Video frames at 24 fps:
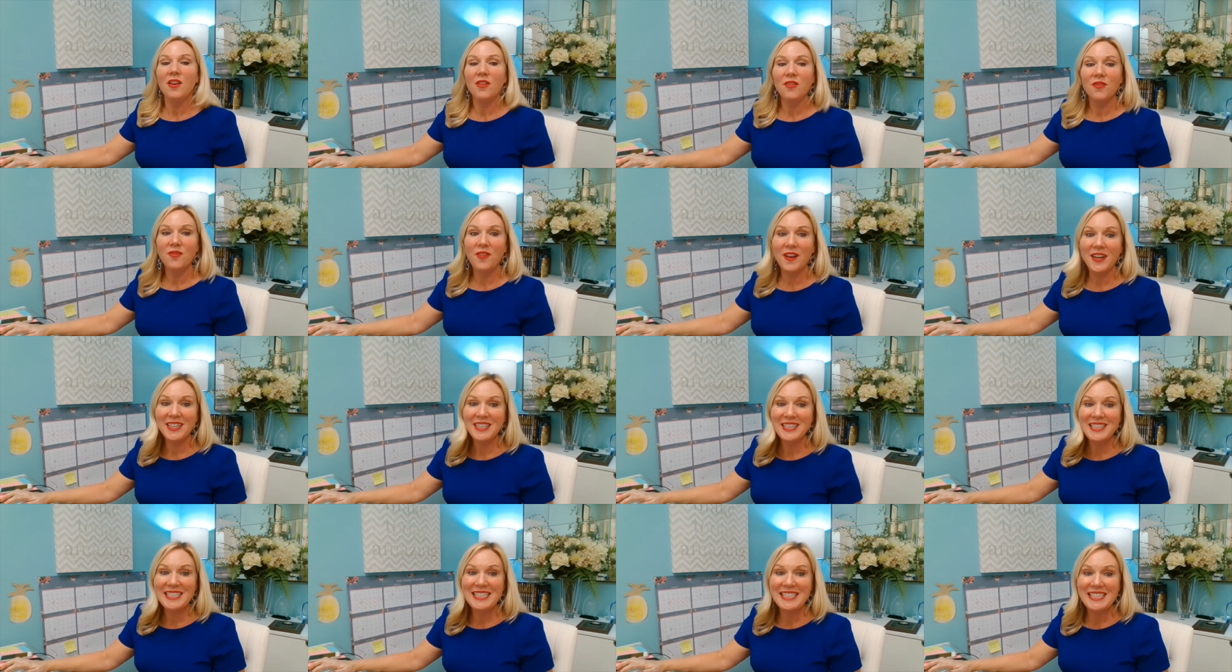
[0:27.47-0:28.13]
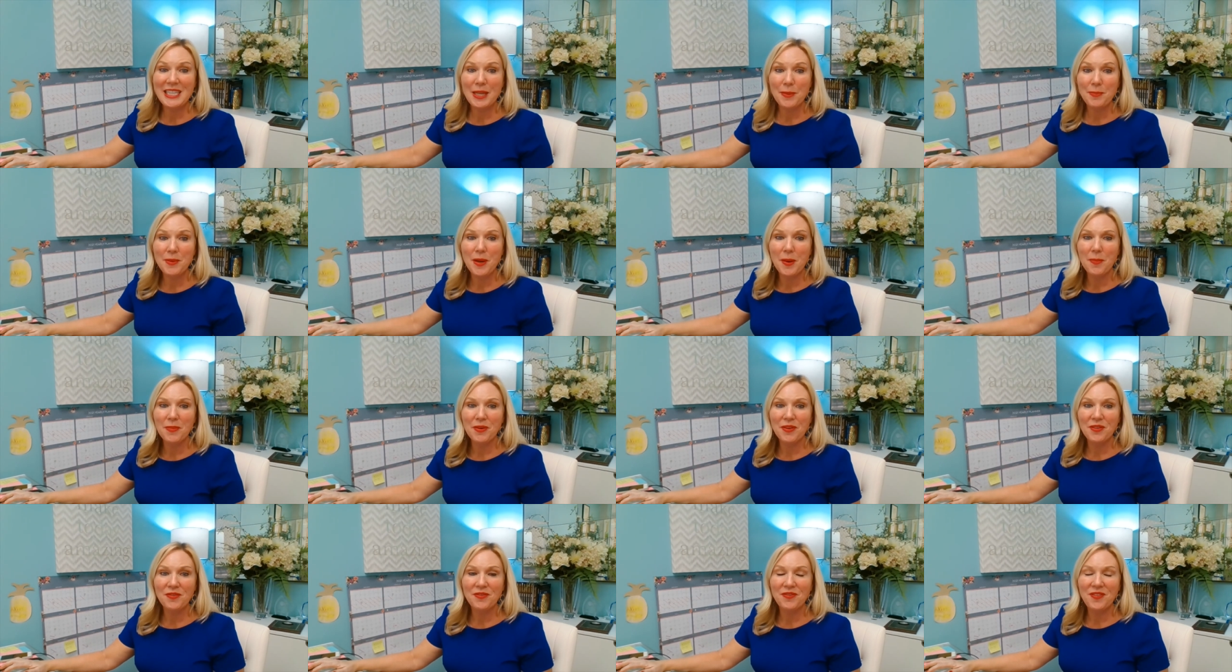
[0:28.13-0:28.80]
Finally, tip
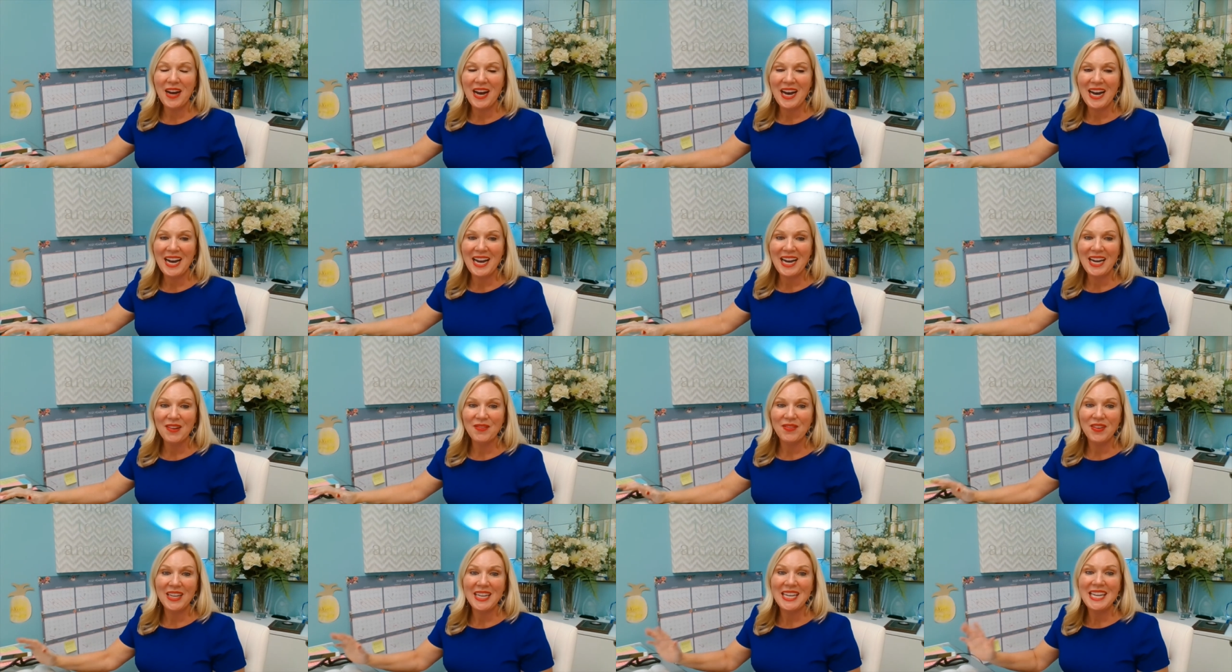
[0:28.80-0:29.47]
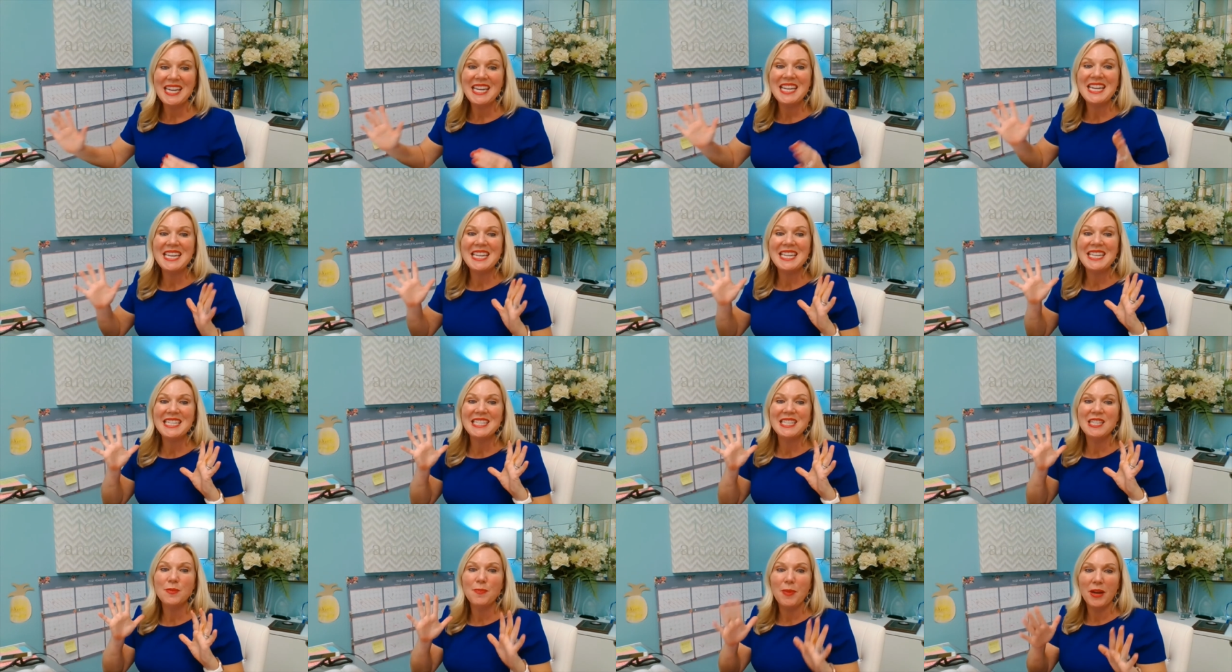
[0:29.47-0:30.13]
number five,
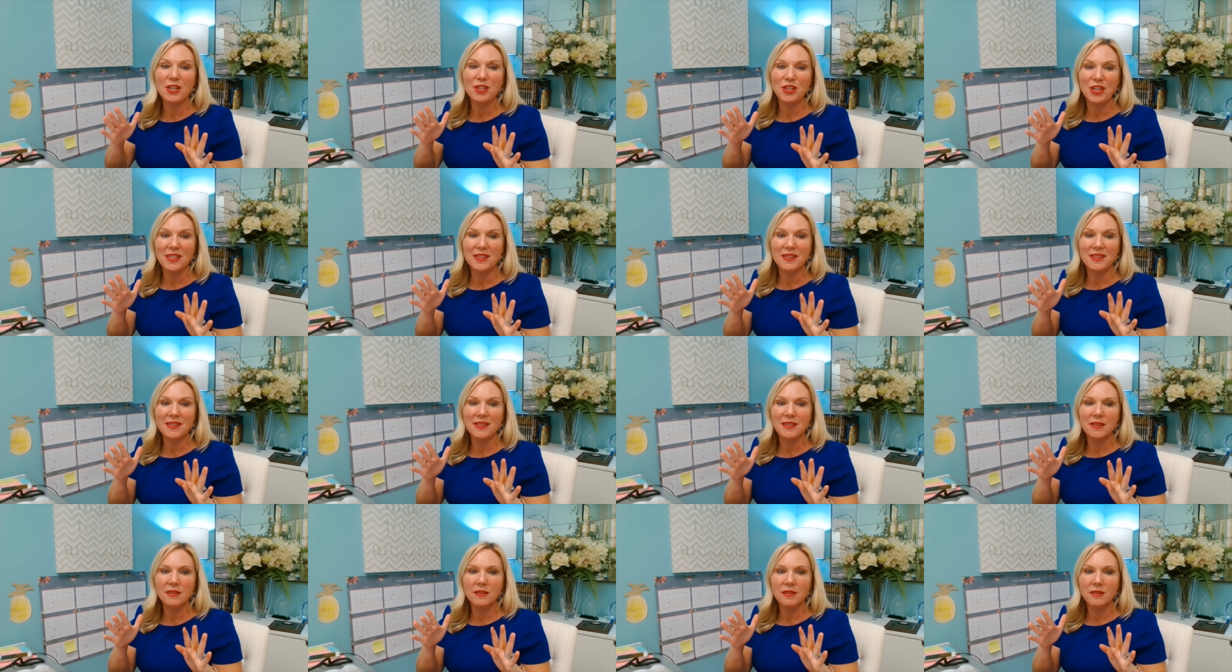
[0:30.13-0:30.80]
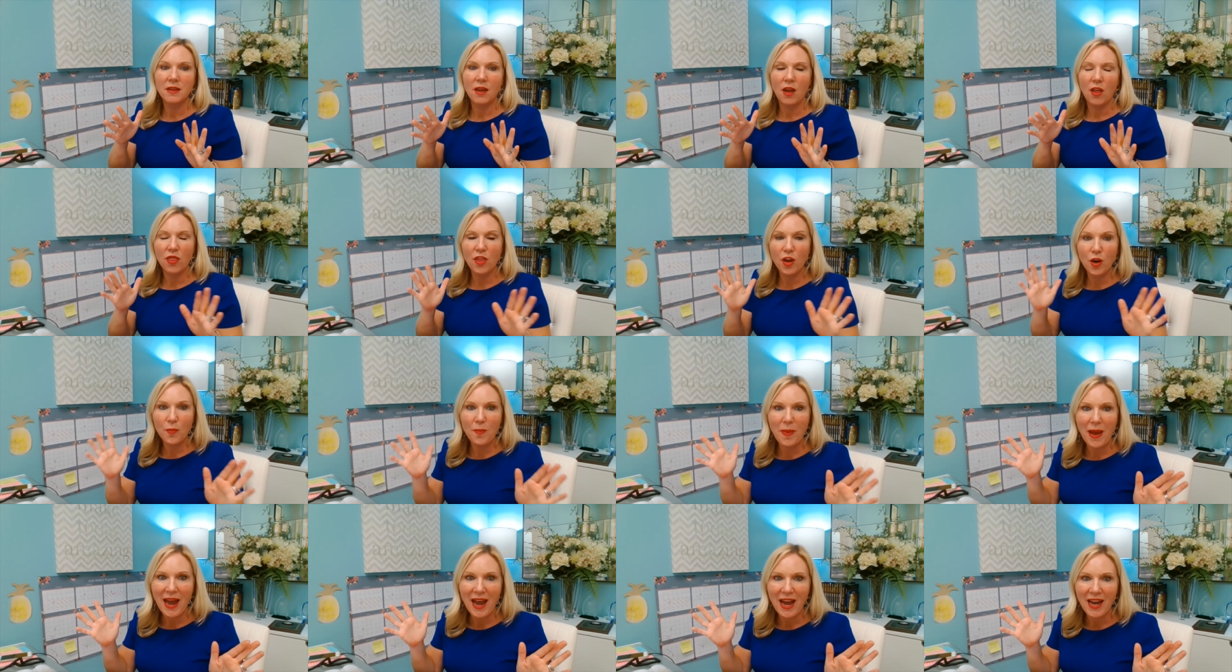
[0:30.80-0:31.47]
inspections. They're
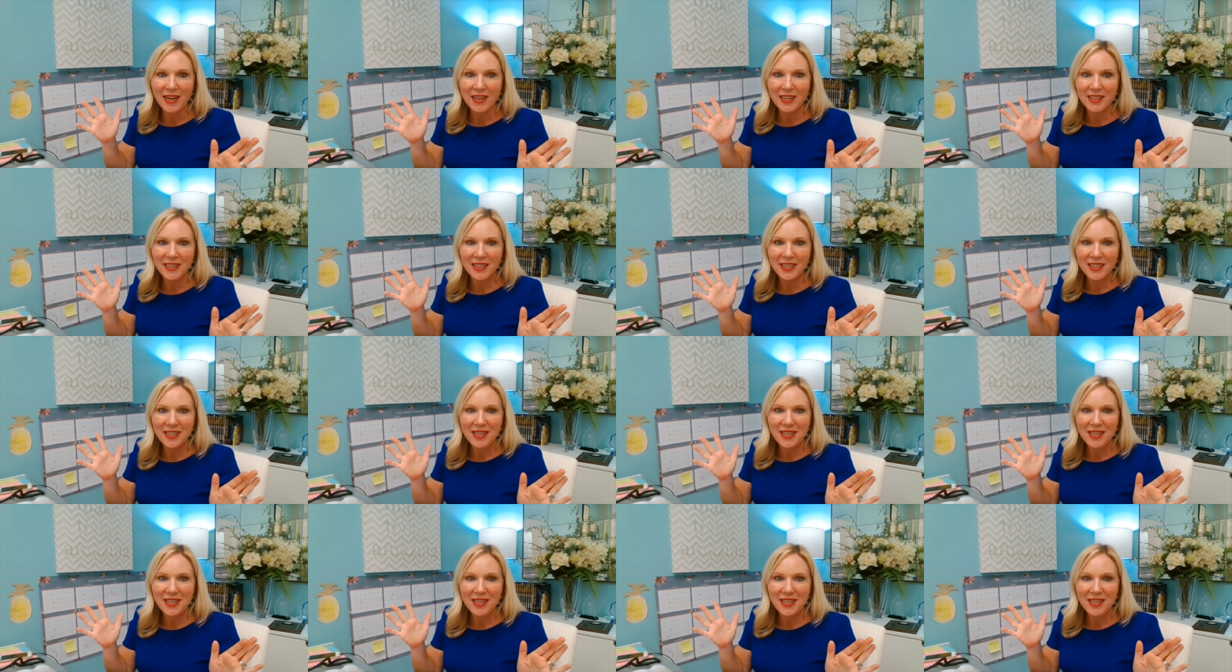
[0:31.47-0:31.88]
back.